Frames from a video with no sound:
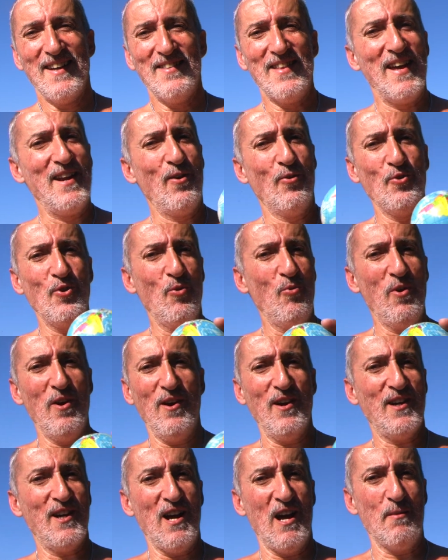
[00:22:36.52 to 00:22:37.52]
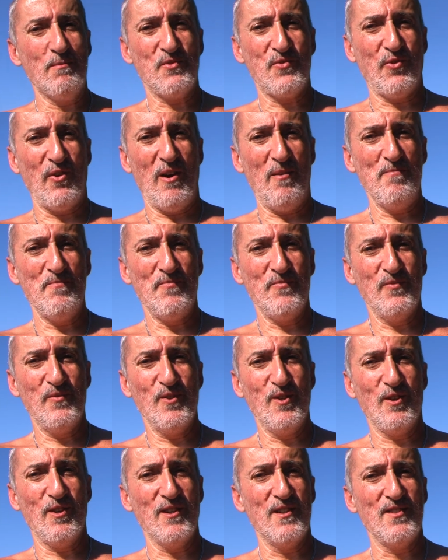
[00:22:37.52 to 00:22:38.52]
they don't know where it comes from.
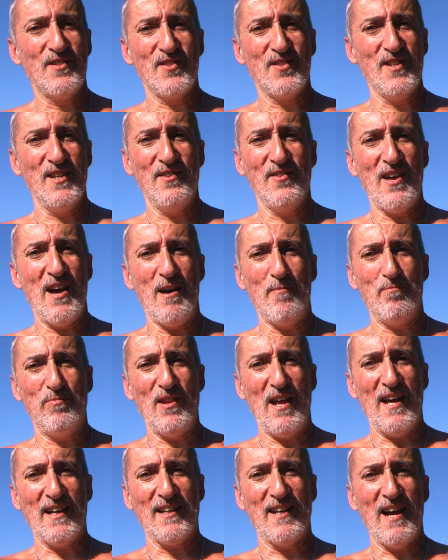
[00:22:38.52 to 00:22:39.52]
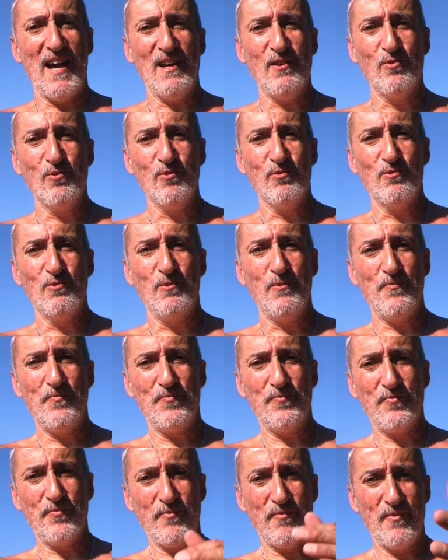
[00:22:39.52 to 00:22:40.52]
You could see that black guy who
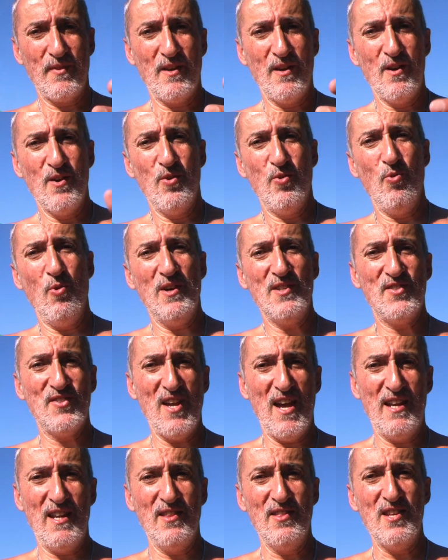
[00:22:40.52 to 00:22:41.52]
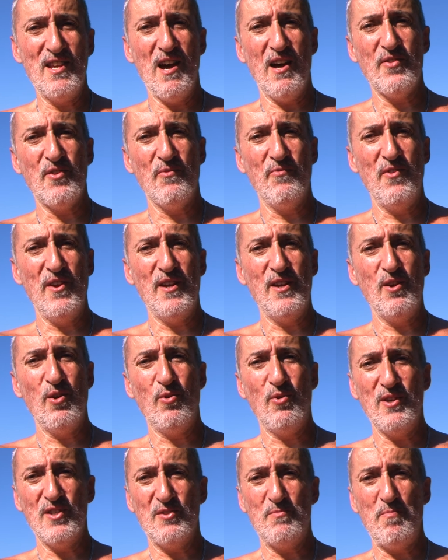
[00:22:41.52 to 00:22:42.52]
I said in the other
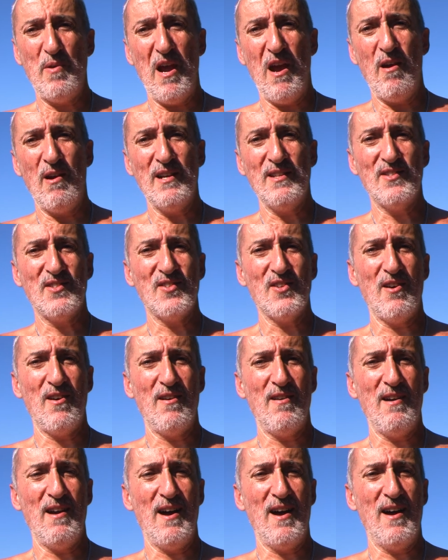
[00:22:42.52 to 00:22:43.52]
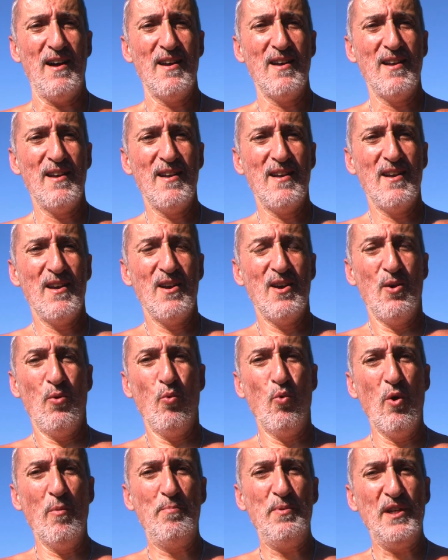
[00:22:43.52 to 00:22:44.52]
video, his parents are
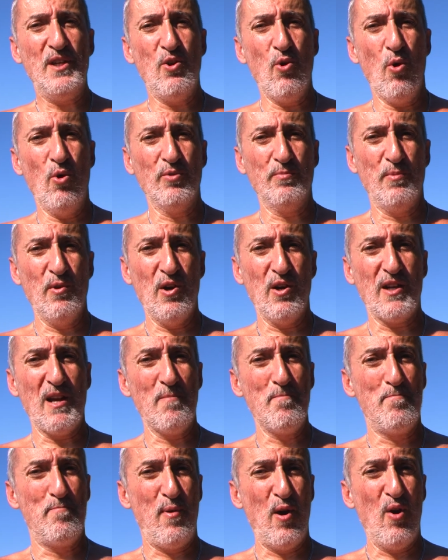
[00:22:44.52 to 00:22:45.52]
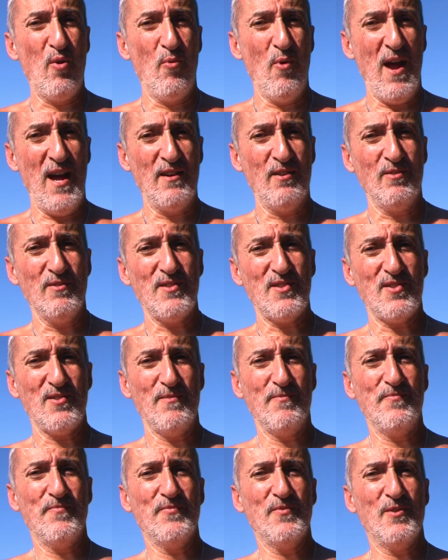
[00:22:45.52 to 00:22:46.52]
Whoopi Goldberg and Burt Reynolds,
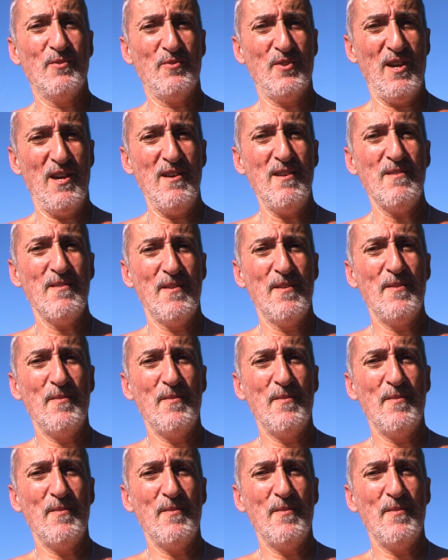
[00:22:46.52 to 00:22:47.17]
okay?